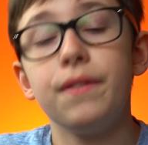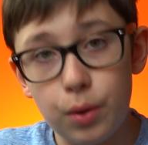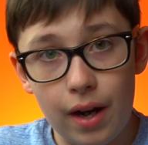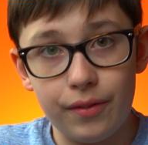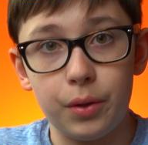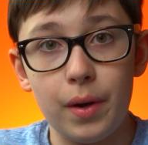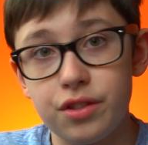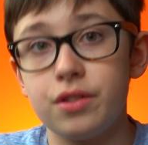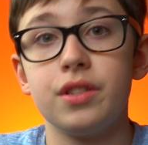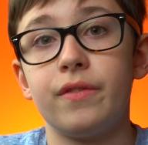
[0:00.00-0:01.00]
if you have any
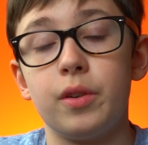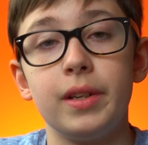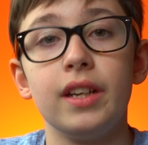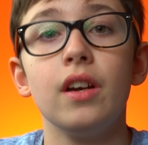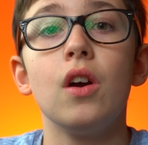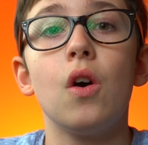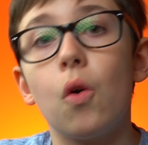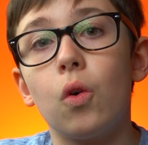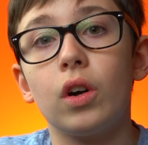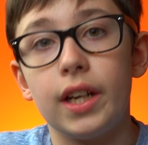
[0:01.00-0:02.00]
questions for me,
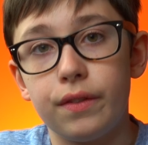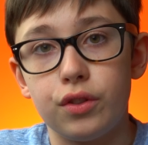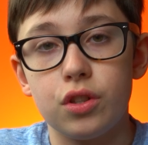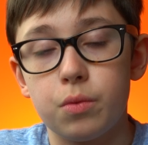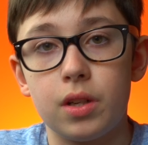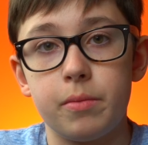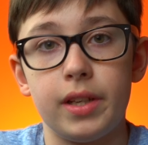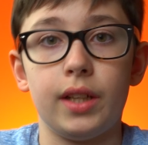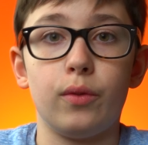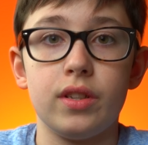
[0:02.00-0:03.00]
or if you just want to
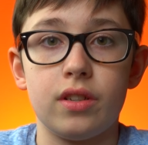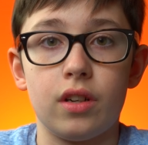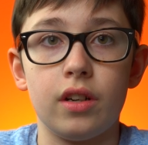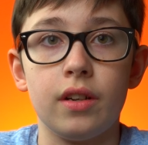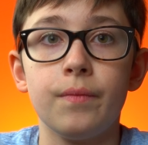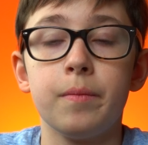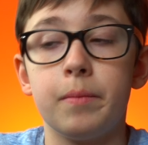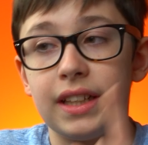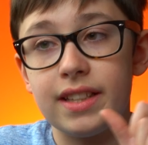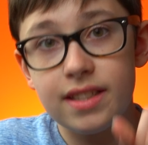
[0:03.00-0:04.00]
make your voice heard,
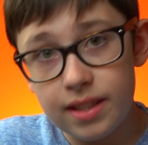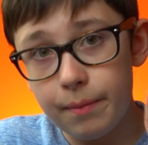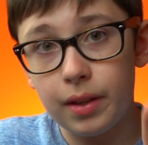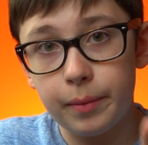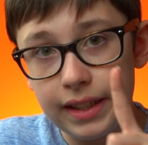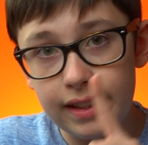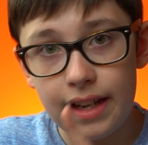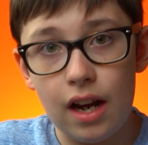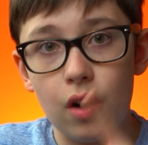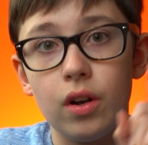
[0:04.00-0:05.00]
because it's something we need
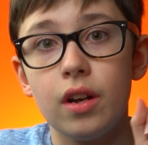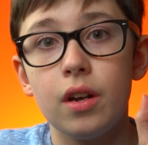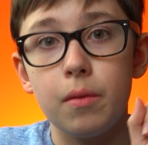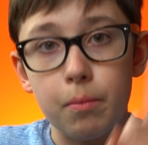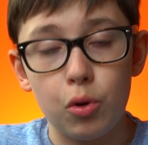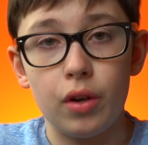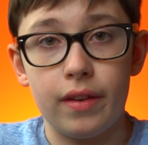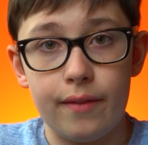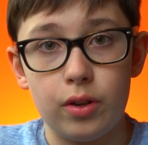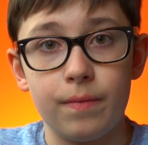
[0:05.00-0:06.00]
now more
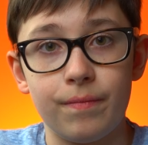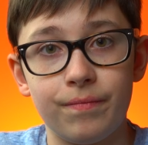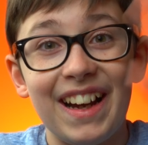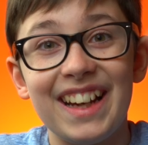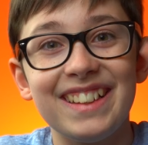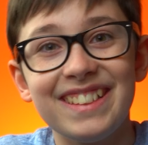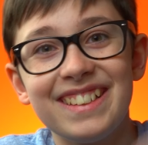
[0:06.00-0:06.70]
than ever. Bye!